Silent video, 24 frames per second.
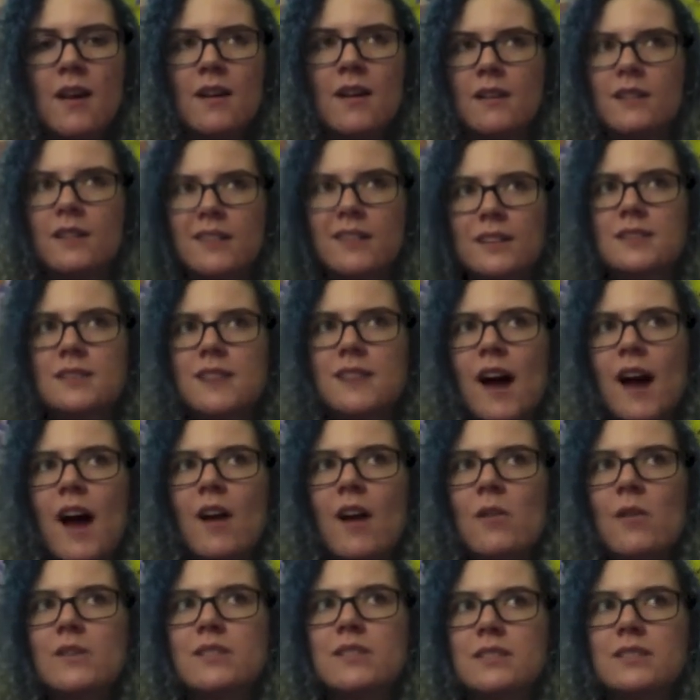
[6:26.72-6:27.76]
Because I
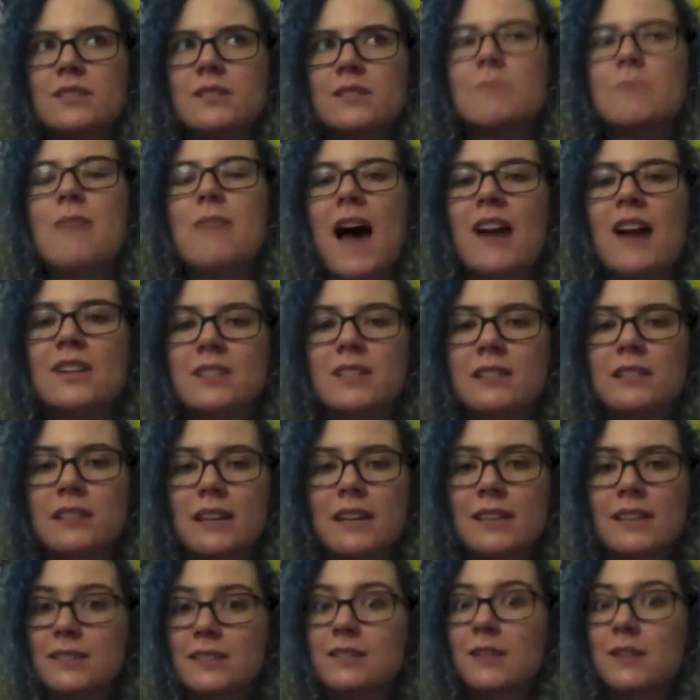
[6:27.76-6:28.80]
always just imagine
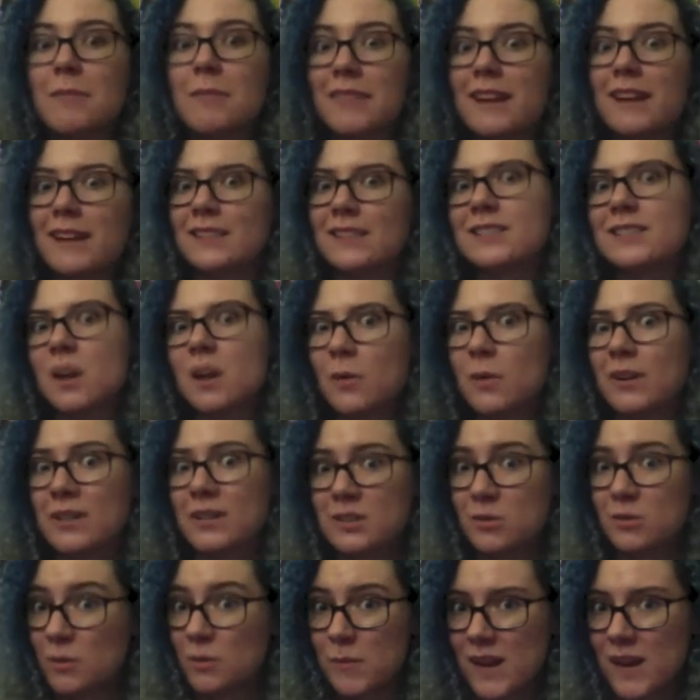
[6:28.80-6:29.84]
like something is going
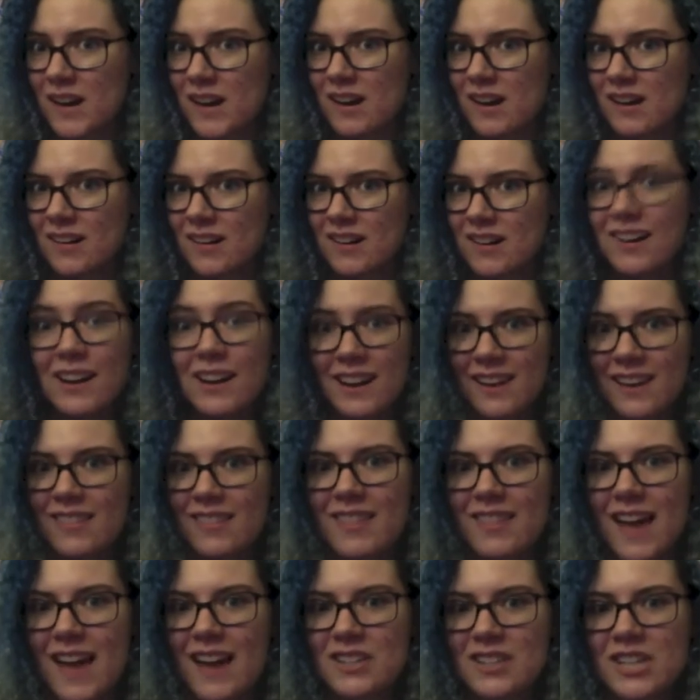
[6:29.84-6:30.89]
to appear
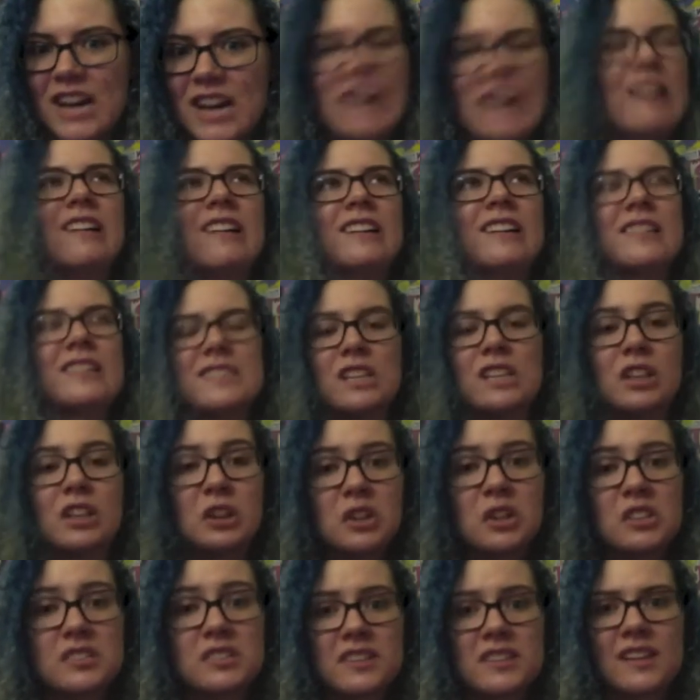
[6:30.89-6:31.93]
in that chair because it
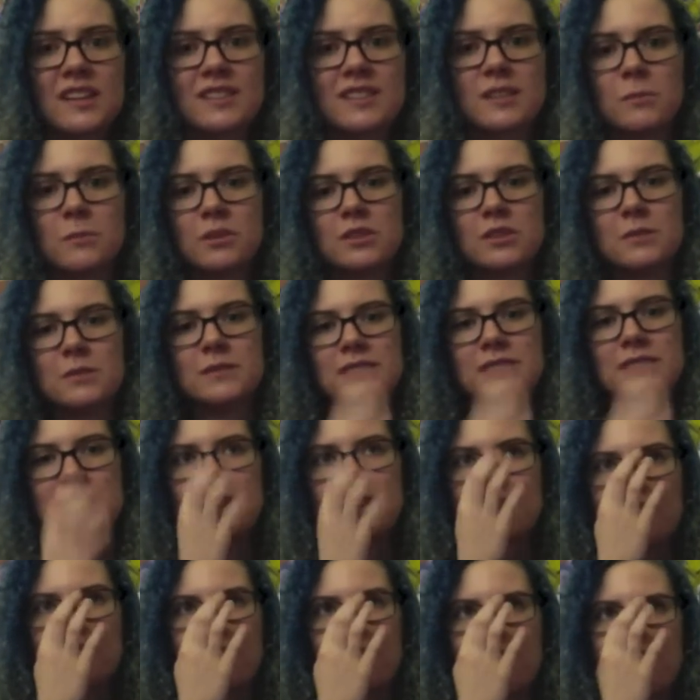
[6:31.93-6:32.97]
looks like someone should be
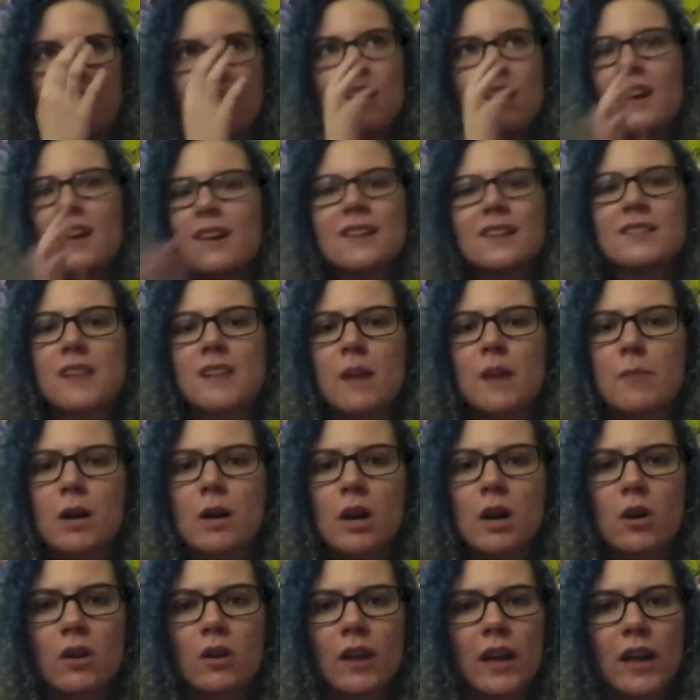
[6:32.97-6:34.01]
sitting there. And anytime I
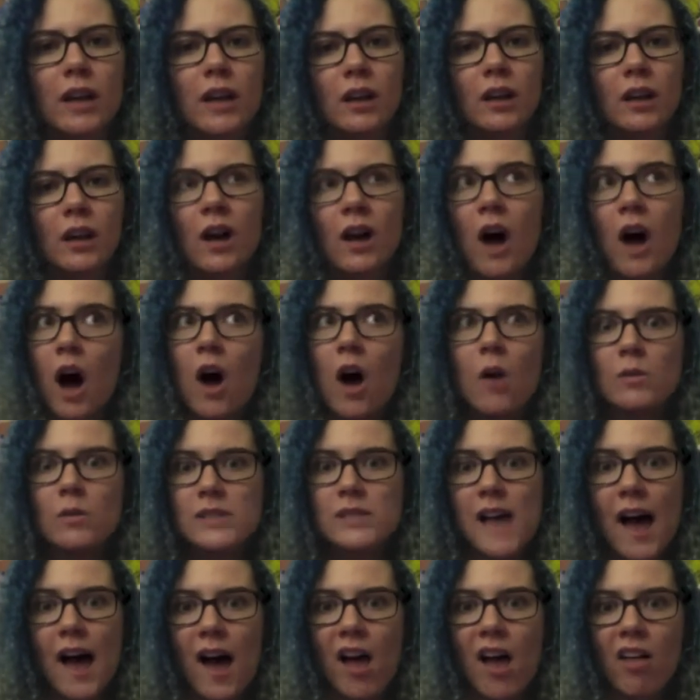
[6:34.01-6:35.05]
go to like a
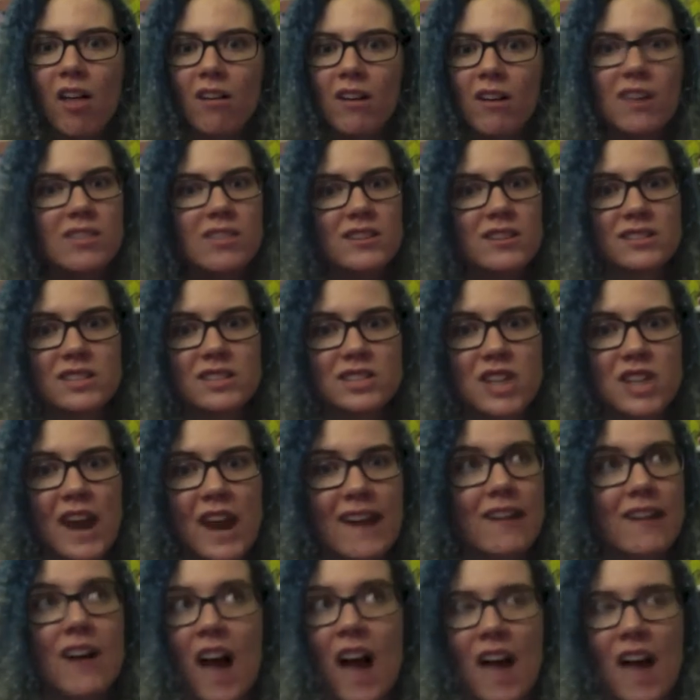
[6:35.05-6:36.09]
hotel and there's a
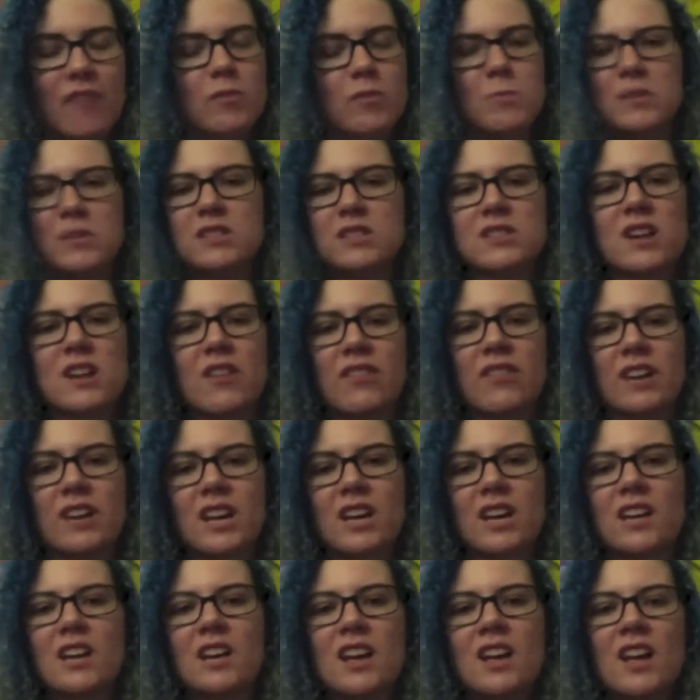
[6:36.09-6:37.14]
chair, I have to put stuff in
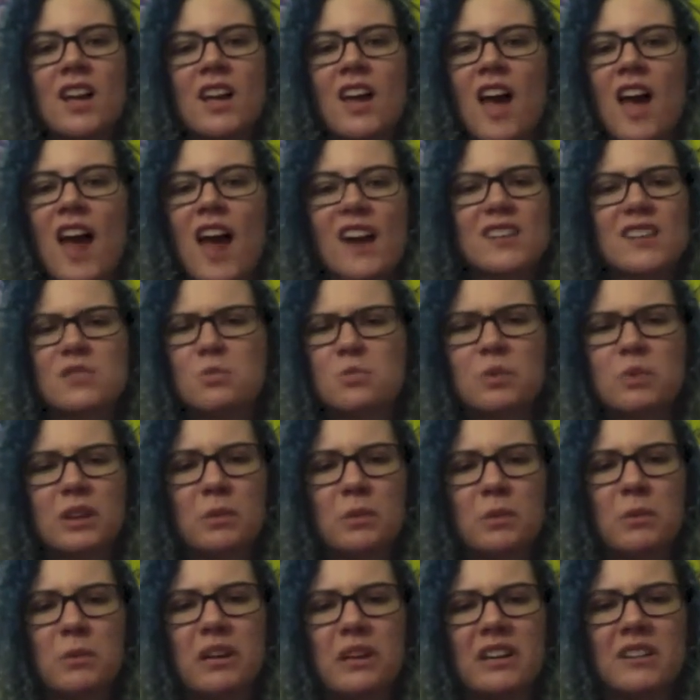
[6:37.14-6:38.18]
it. And it's really
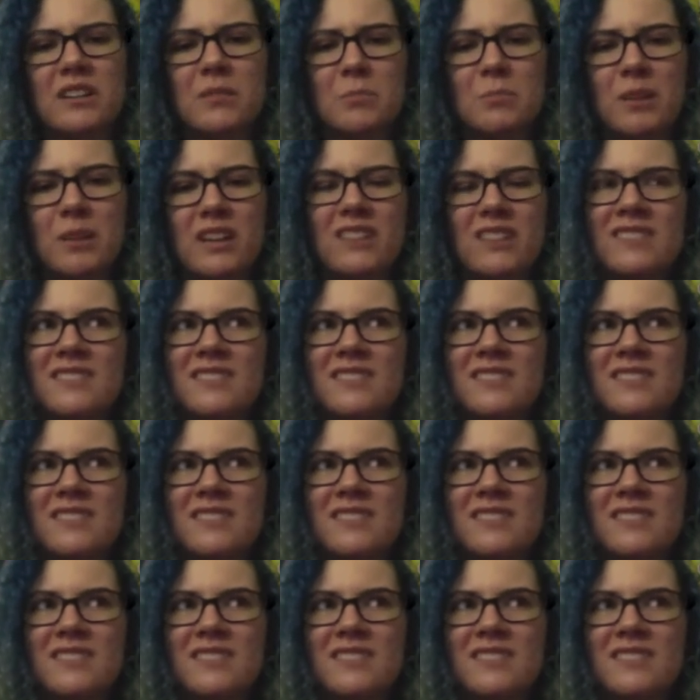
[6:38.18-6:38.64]
weird, but